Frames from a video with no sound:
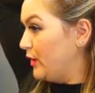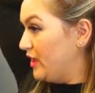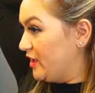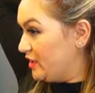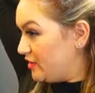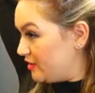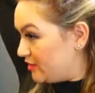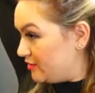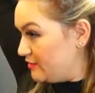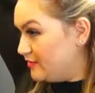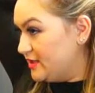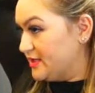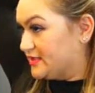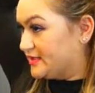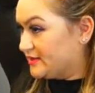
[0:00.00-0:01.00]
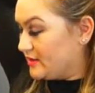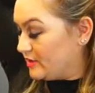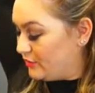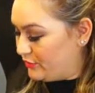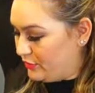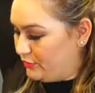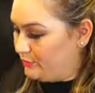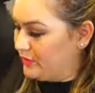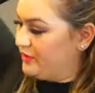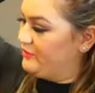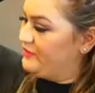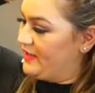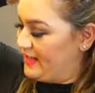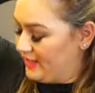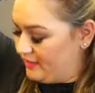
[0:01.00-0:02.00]
with this group
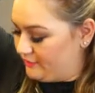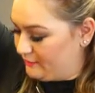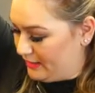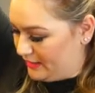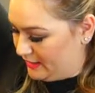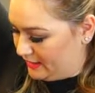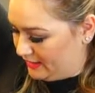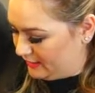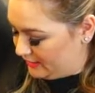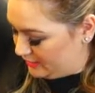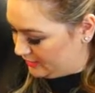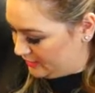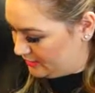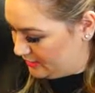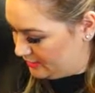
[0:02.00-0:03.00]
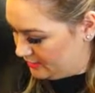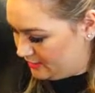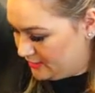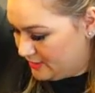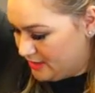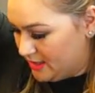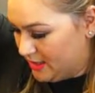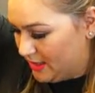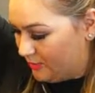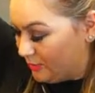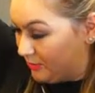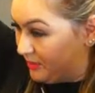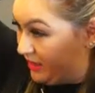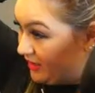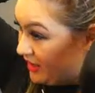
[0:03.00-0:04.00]
of hair right here.
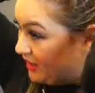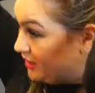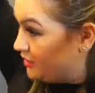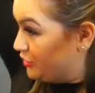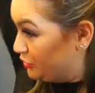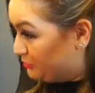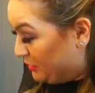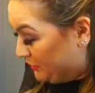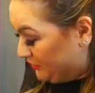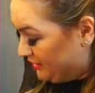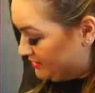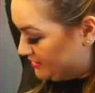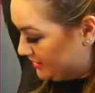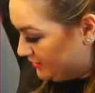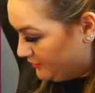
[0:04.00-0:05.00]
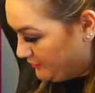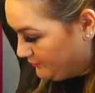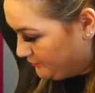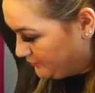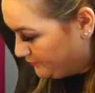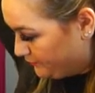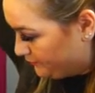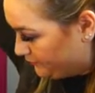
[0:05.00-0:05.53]
And we're making a new ponytail.